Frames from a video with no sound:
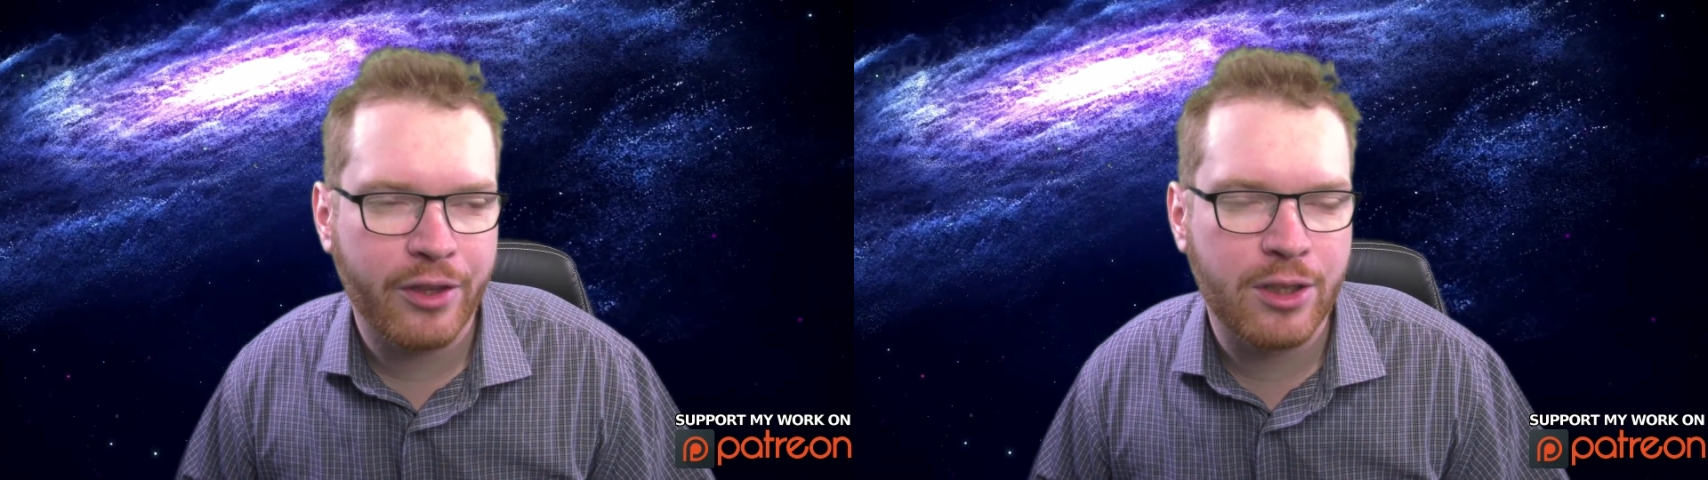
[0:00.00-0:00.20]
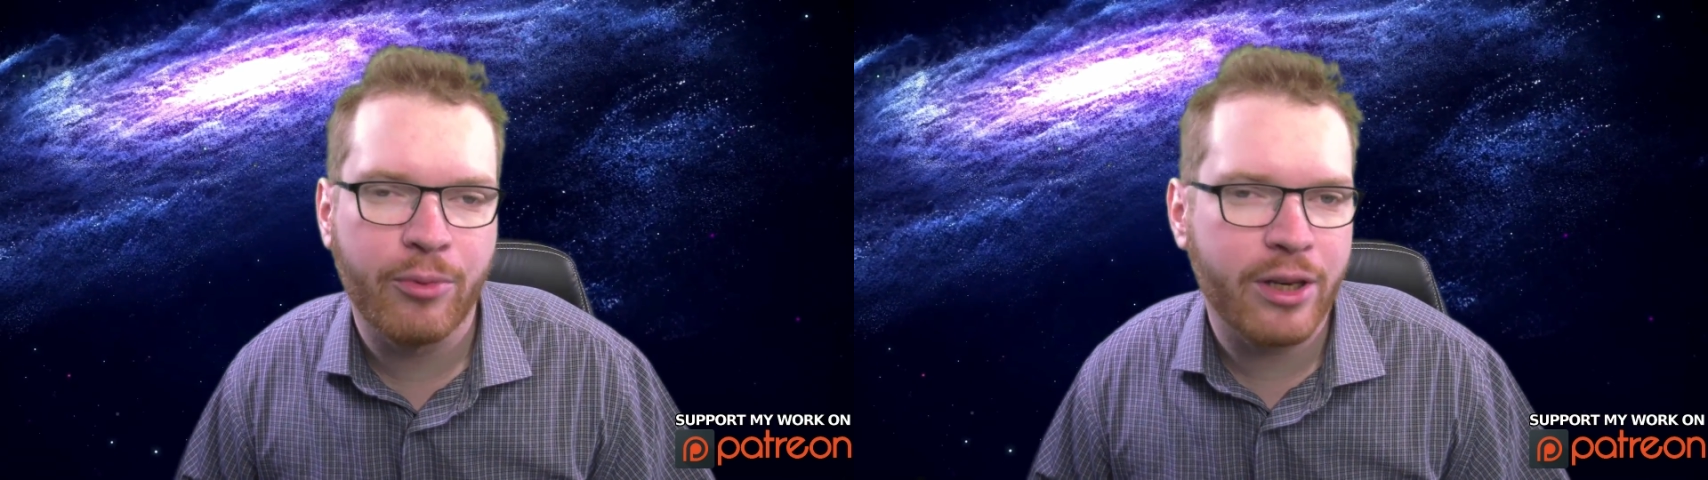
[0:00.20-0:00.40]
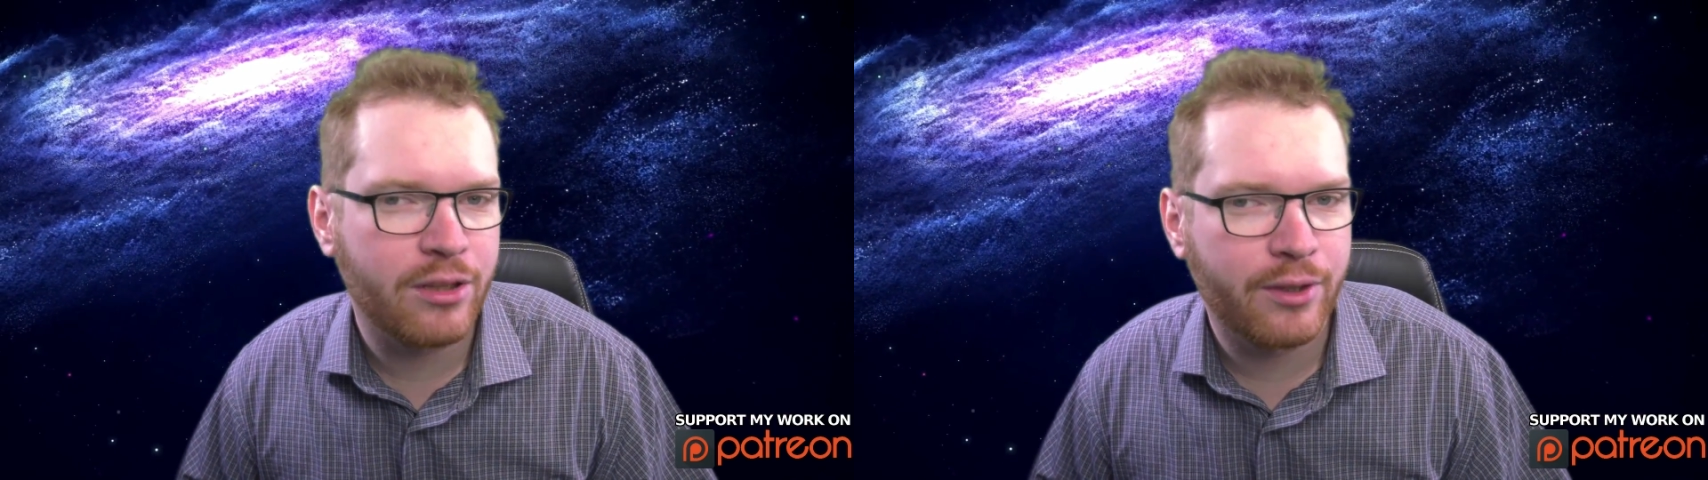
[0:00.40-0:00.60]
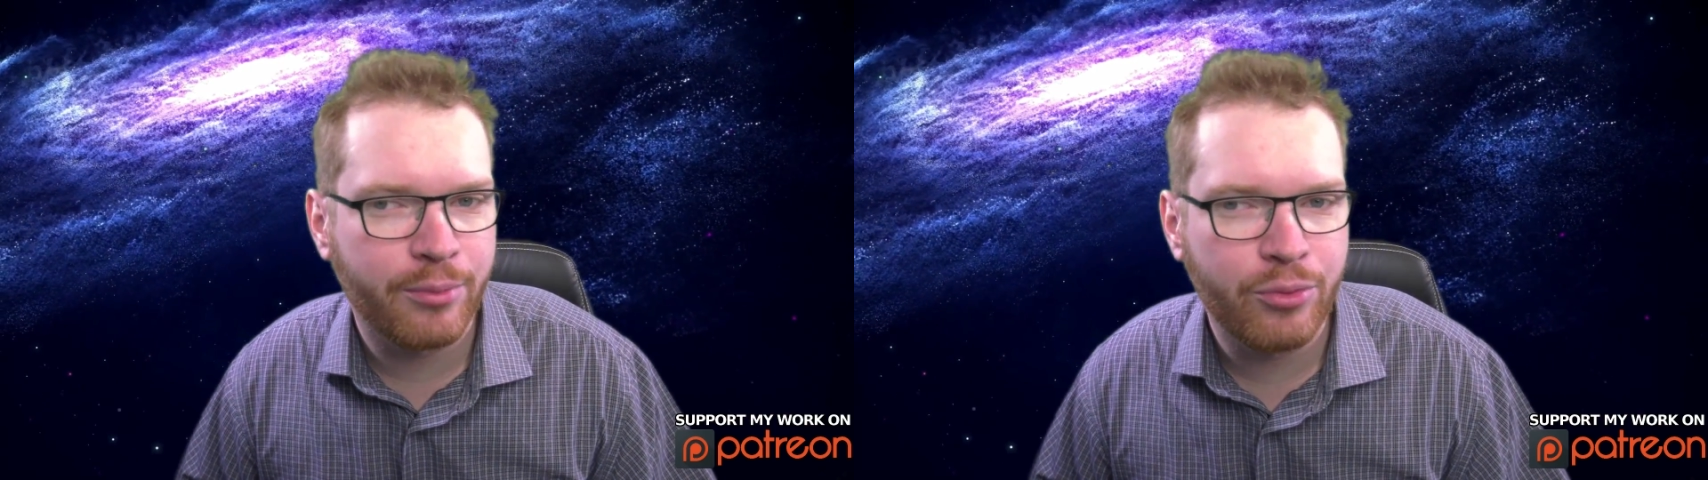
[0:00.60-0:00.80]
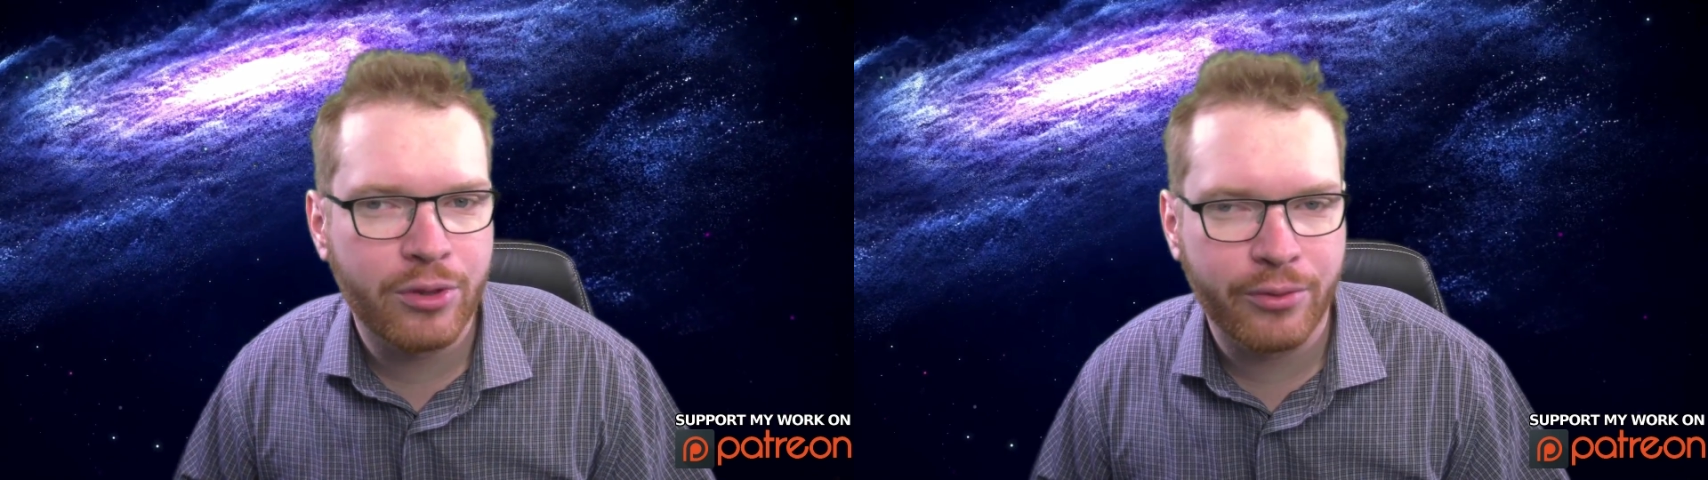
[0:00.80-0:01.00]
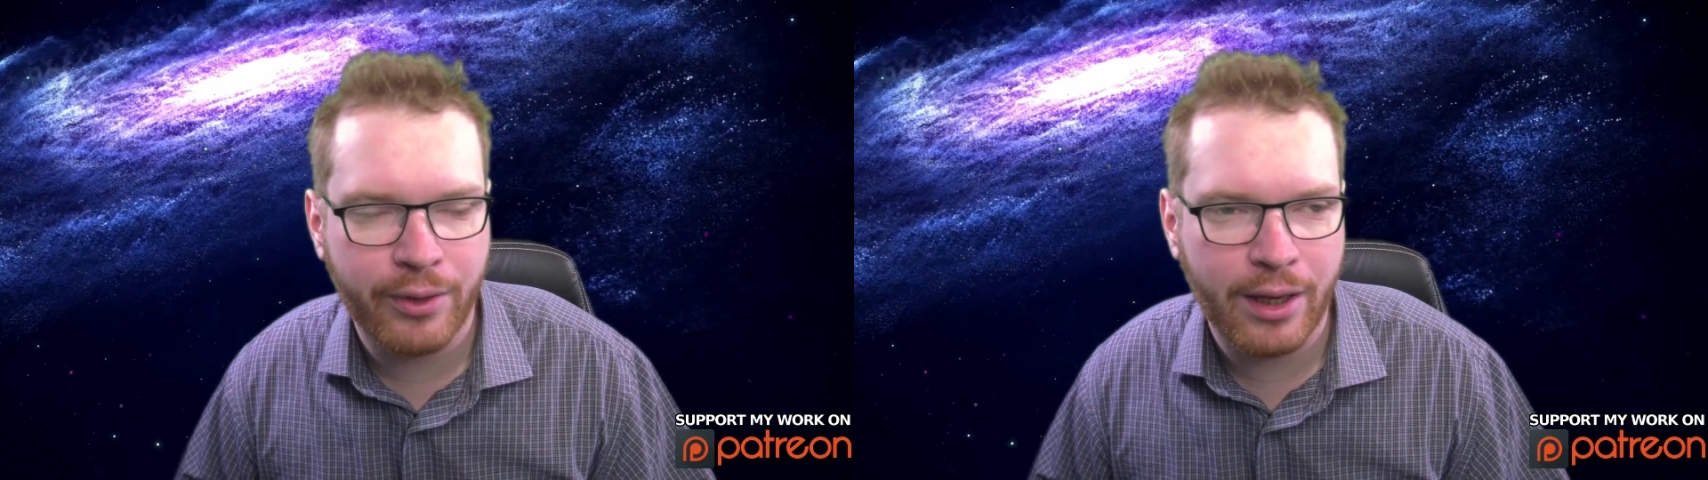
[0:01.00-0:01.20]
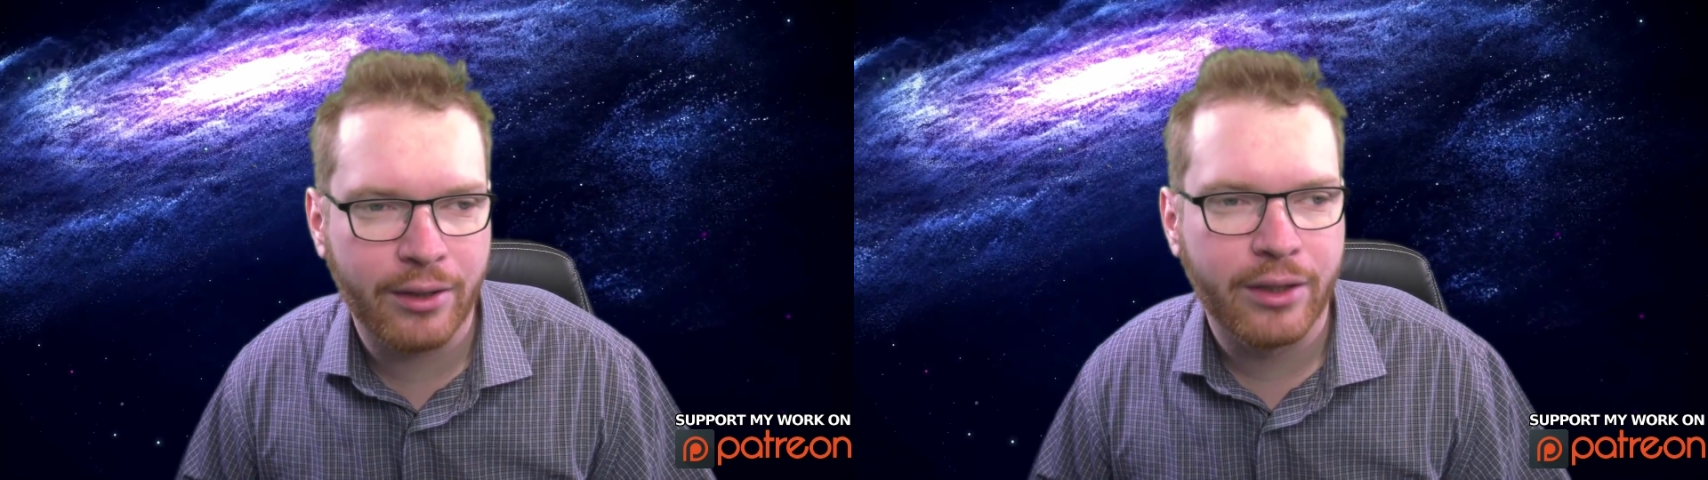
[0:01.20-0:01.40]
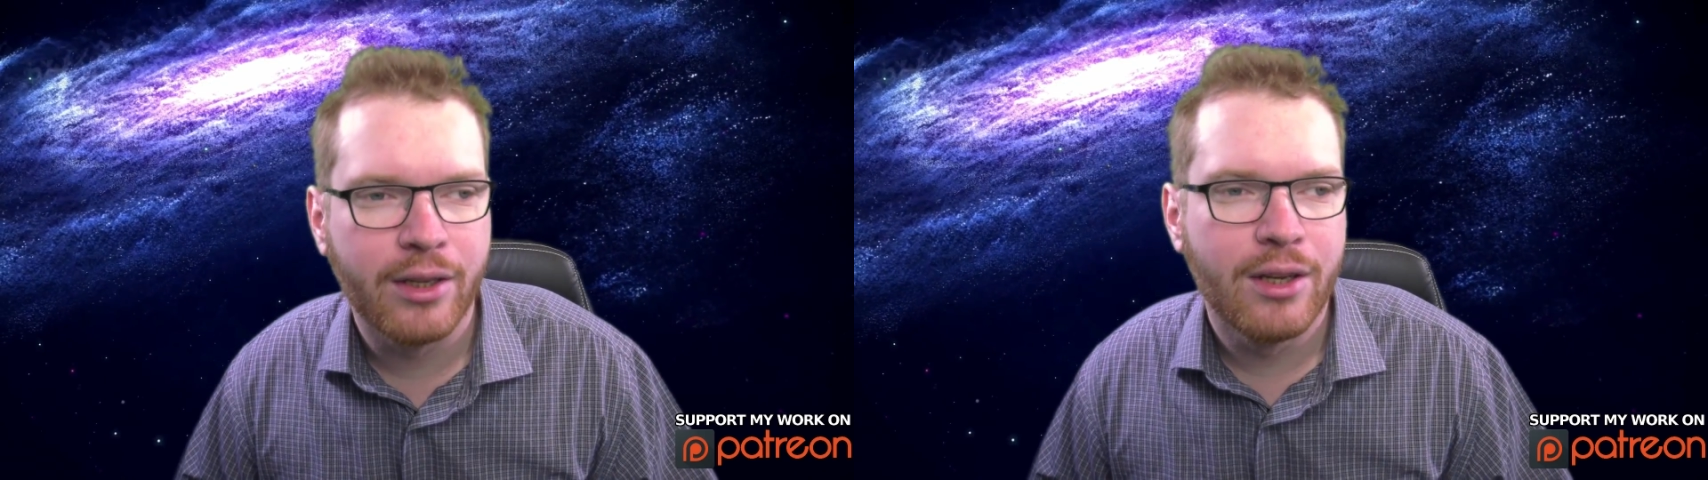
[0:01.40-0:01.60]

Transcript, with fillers: separation of the booster failed.